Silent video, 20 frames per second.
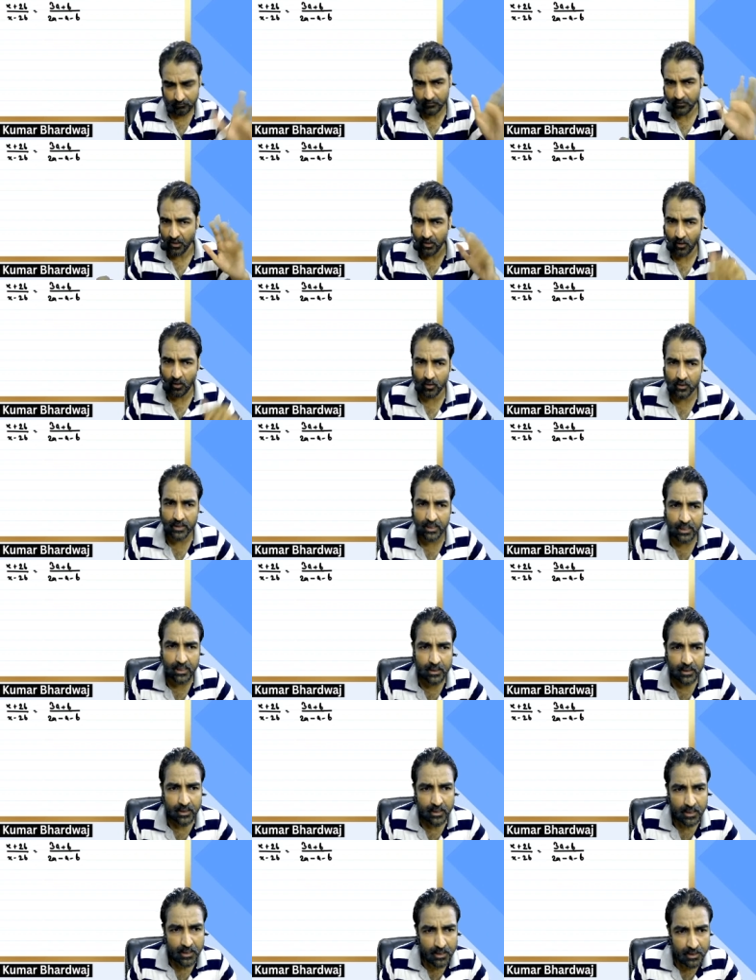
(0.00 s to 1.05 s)
Okay.
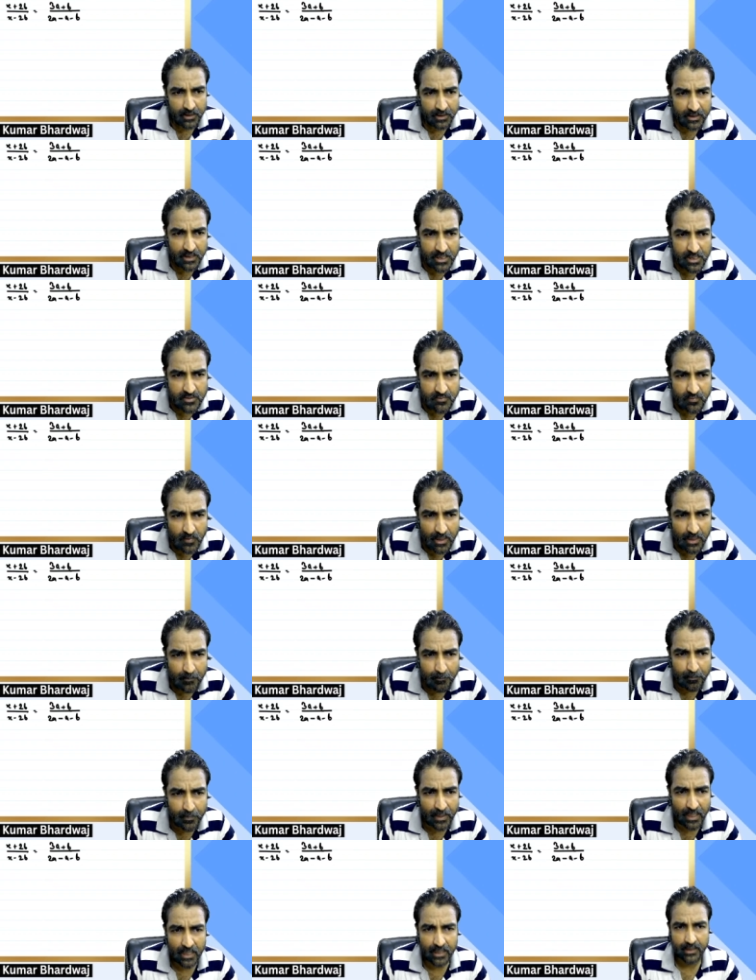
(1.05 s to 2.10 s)
This will
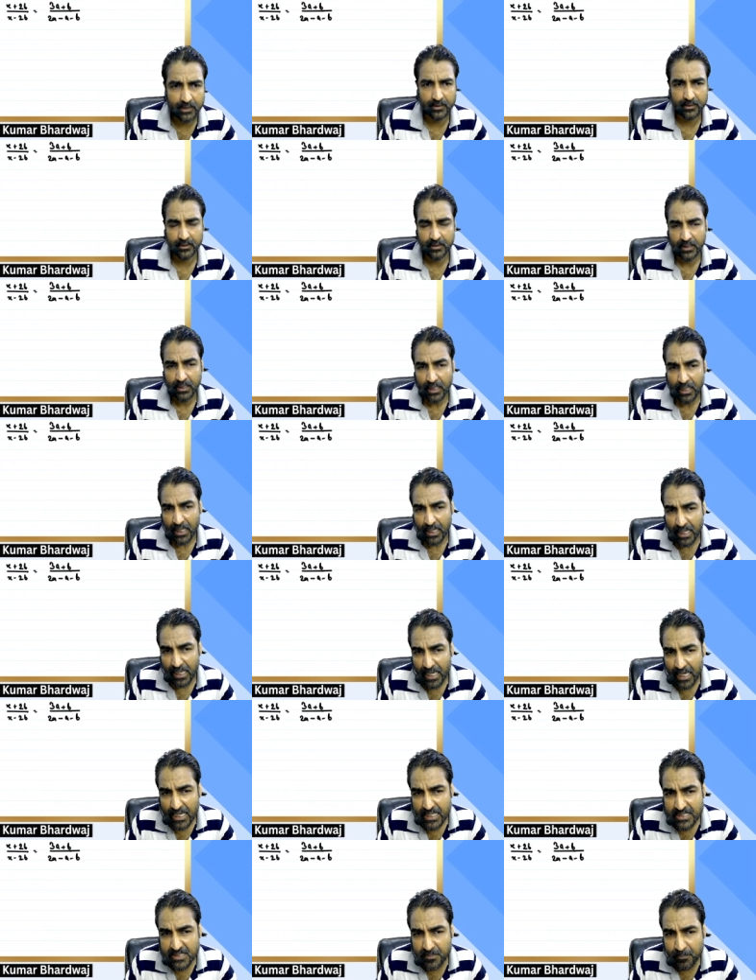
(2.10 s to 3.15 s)
imply
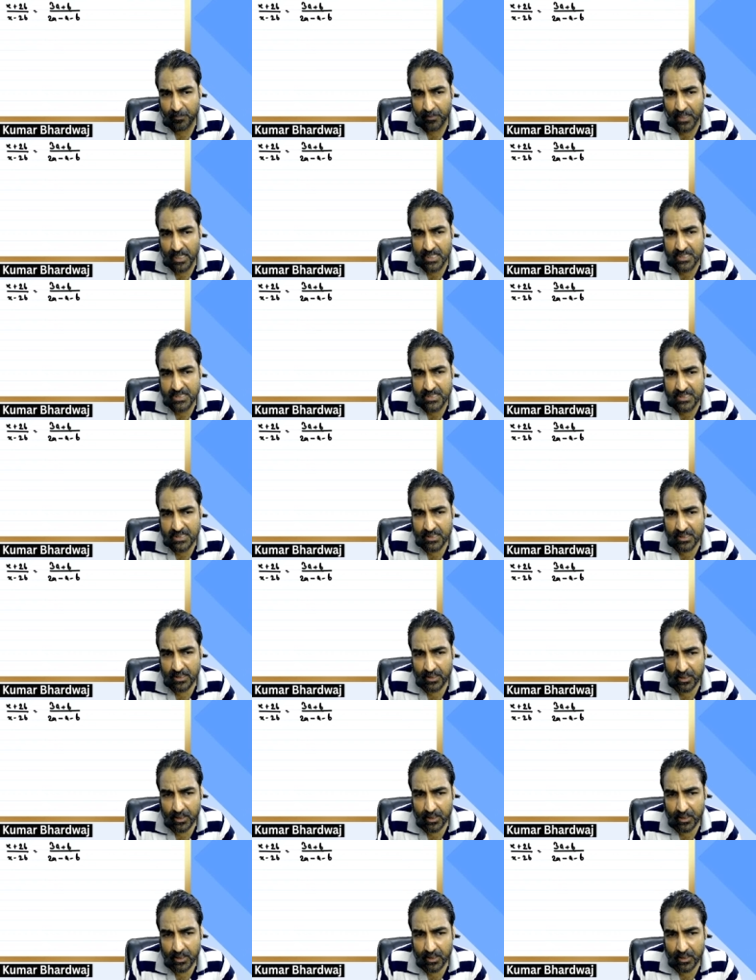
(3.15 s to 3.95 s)
x plus